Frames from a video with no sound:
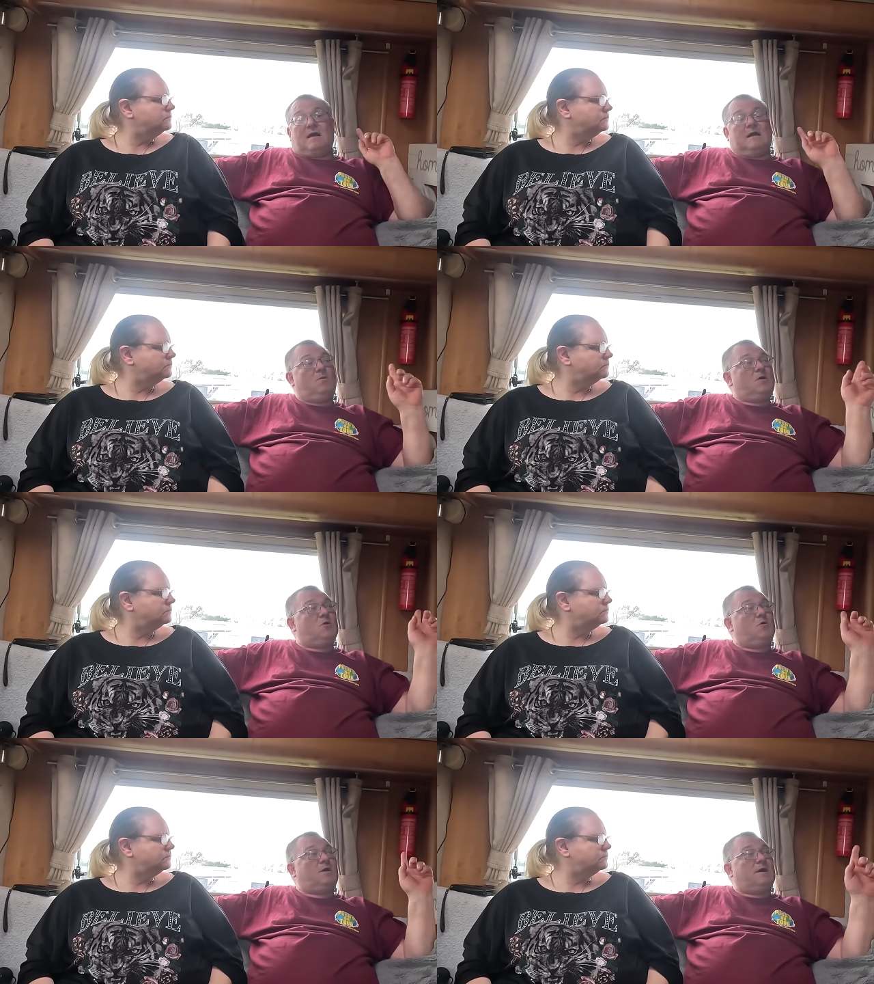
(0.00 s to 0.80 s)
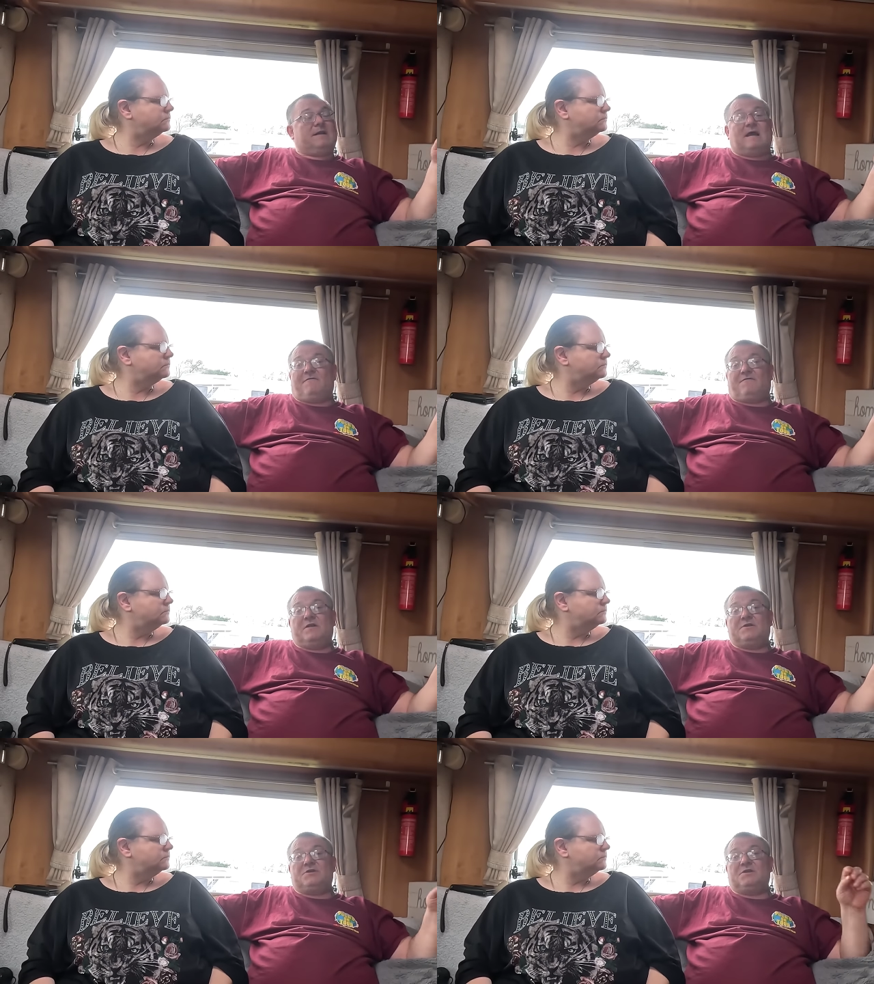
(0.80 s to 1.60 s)
Speaker 1: Our cooker and our
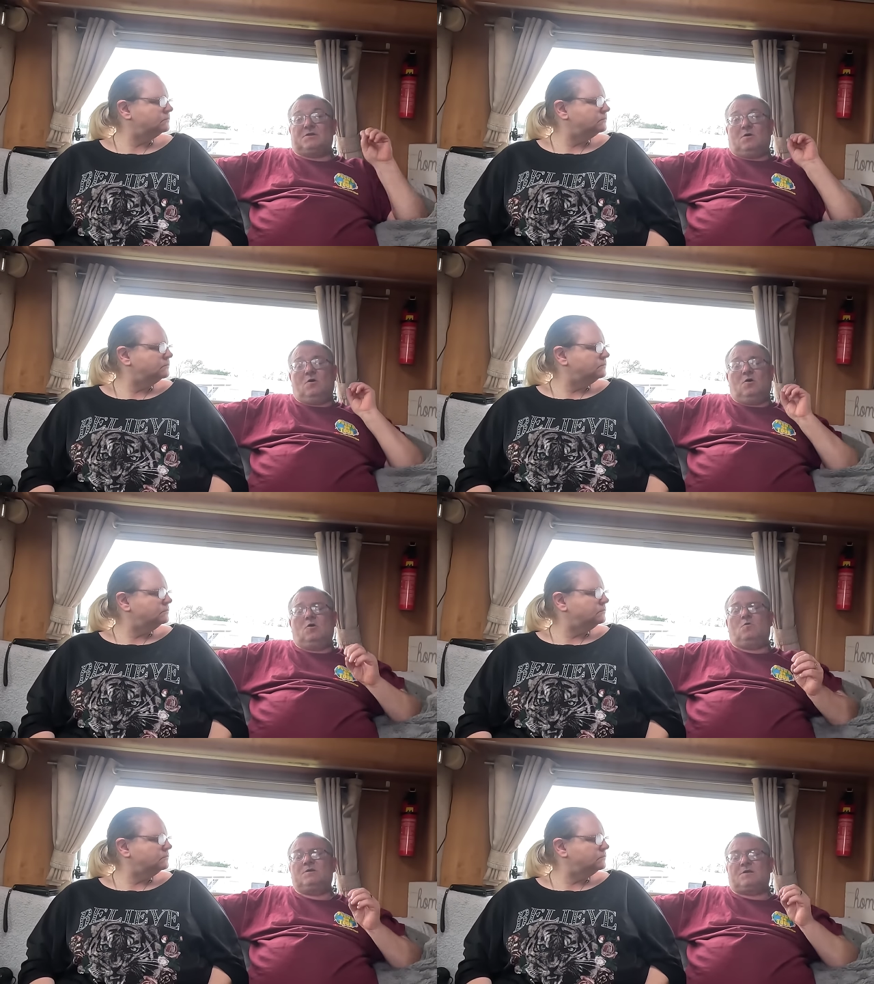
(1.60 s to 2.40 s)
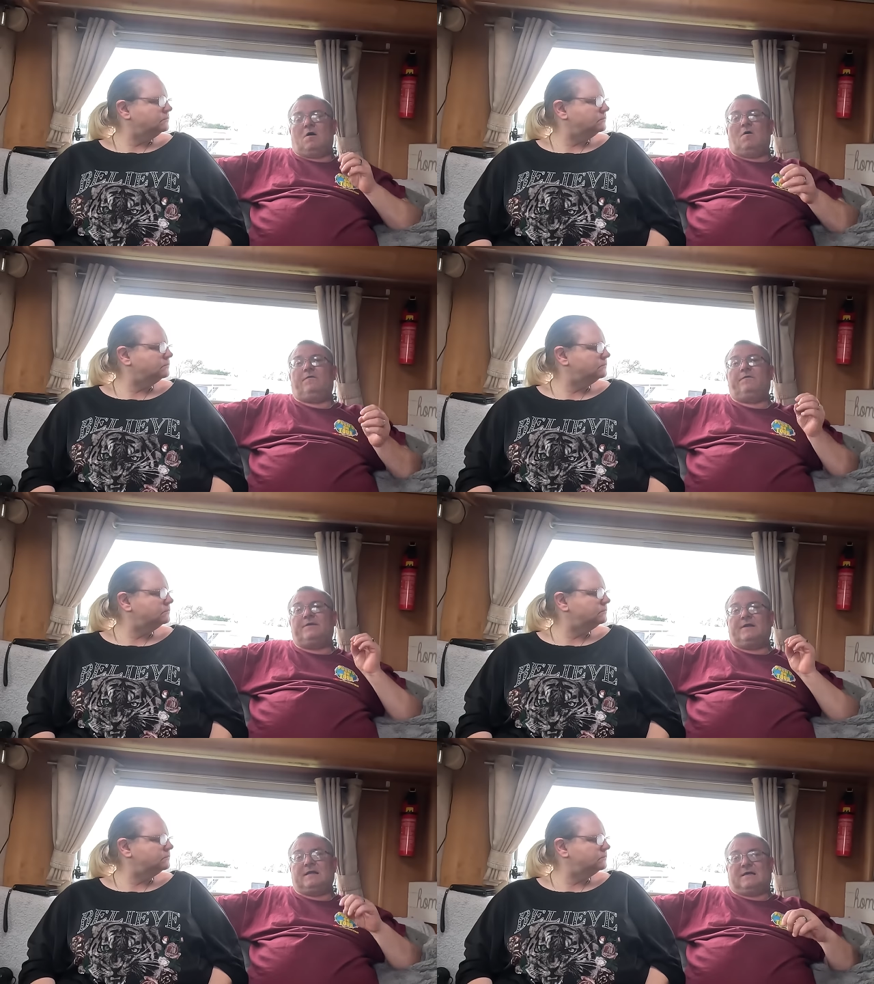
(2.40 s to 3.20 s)
fridge is always on
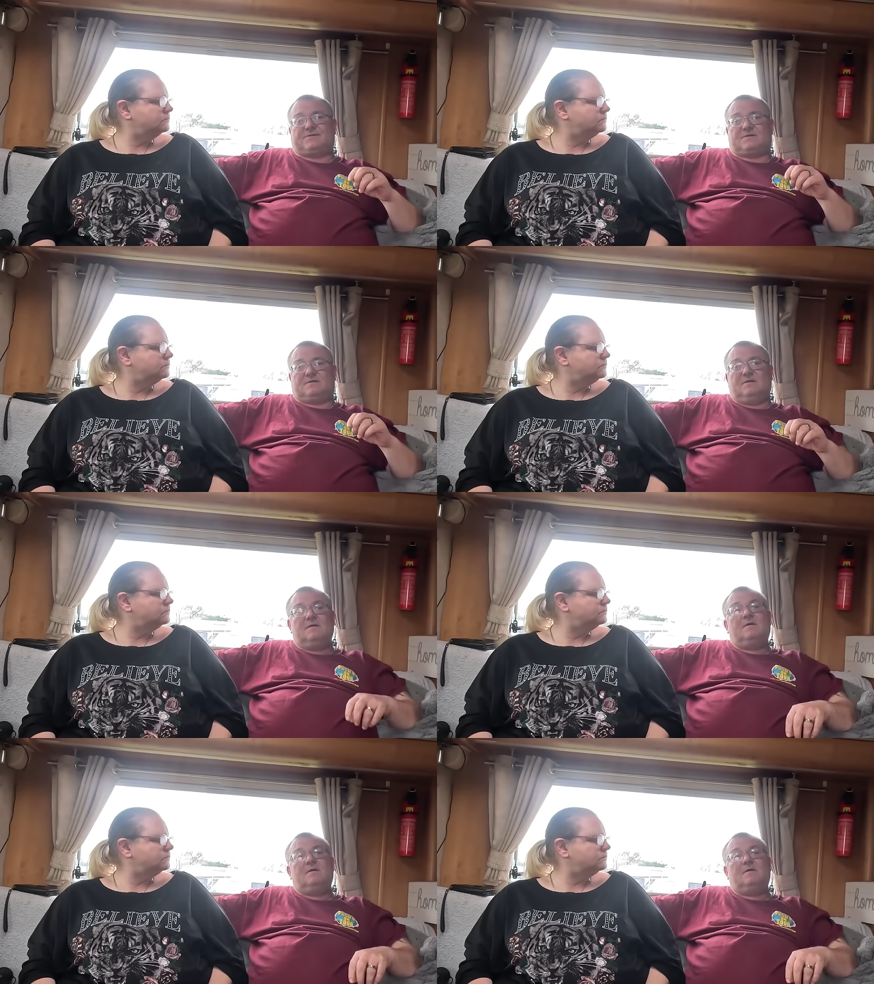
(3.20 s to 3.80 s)
the gas.